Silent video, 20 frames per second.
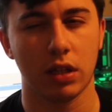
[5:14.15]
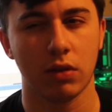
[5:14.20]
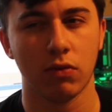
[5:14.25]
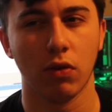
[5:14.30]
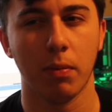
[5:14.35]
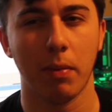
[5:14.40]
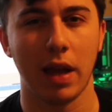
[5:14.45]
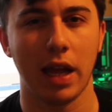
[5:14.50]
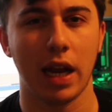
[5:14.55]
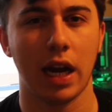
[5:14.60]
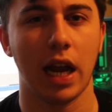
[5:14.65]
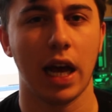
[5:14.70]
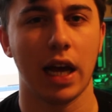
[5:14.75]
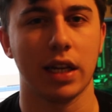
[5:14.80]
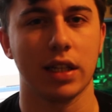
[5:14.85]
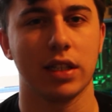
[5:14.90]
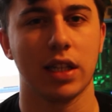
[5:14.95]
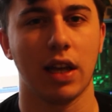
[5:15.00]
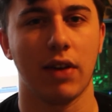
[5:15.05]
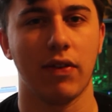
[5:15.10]
remain it
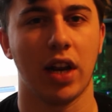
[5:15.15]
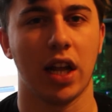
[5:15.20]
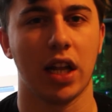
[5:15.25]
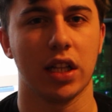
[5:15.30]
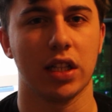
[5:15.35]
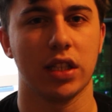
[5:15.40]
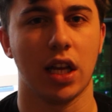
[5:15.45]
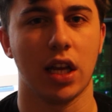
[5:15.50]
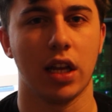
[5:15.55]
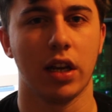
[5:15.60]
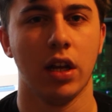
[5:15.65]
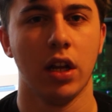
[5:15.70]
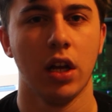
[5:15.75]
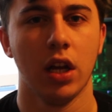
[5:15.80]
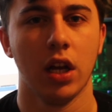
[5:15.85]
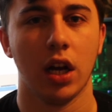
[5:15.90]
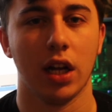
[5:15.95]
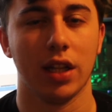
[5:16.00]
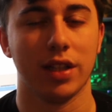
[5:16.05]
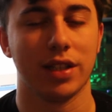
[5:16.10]
at a 7 out of 10
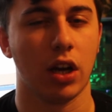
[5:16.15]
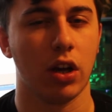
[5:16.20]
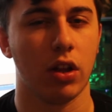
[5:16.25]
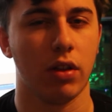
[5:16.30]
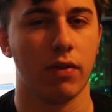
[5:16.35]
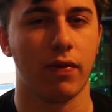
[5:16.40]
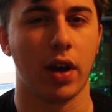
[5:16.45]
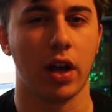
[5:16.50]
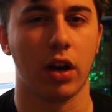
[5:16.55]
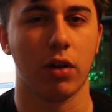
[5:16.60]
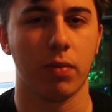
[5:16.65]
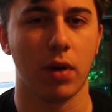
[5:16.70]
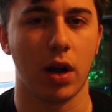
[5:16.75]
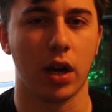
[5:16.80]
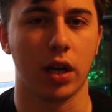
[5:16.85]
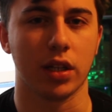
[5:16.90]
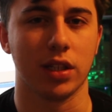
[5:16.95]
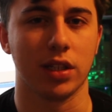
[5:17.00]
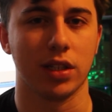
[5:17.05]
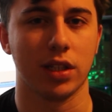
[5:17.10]
until the final
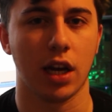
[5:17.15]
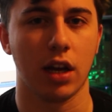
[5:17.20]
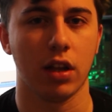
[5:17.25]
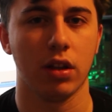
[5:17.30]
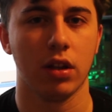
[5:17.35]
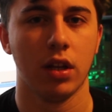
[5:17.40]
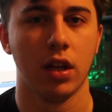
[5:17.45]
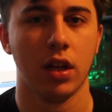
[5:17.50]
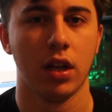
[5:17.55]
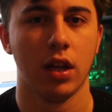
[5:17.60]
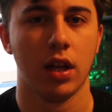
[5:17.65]
product is out.